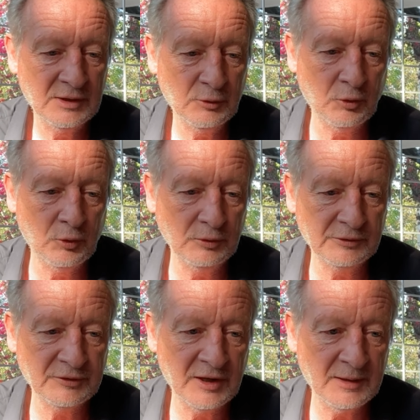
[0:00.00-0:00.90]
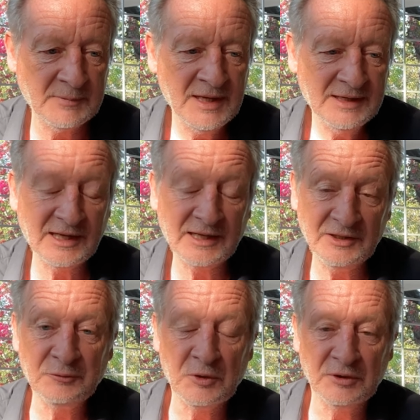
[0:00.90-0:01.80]
all the time. That
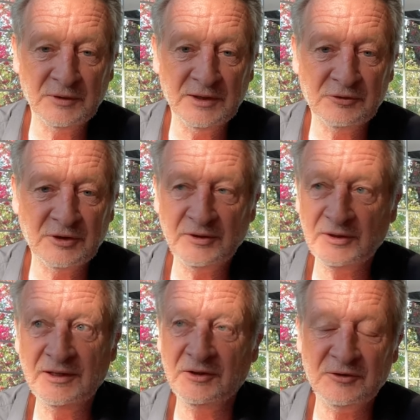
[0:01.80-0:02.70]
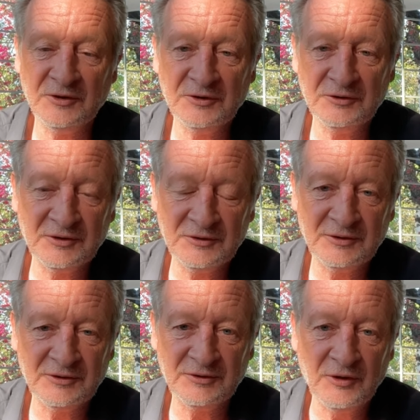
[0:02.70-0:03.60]
is one of the interesting things. You know, there's,
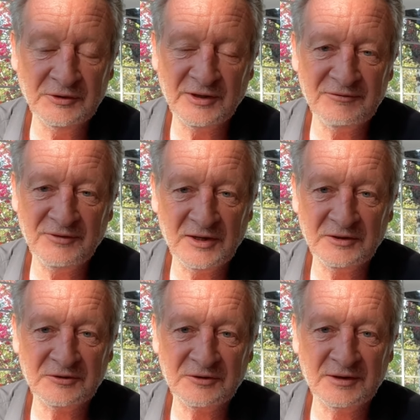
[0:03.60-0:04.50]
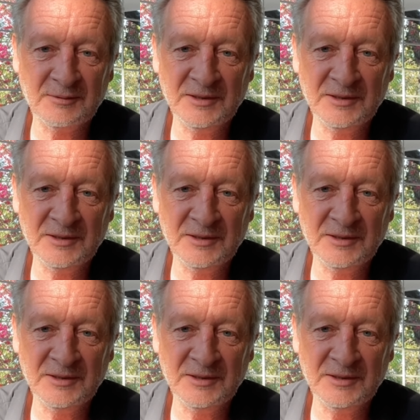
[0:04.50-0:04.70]
there's holiday flights coming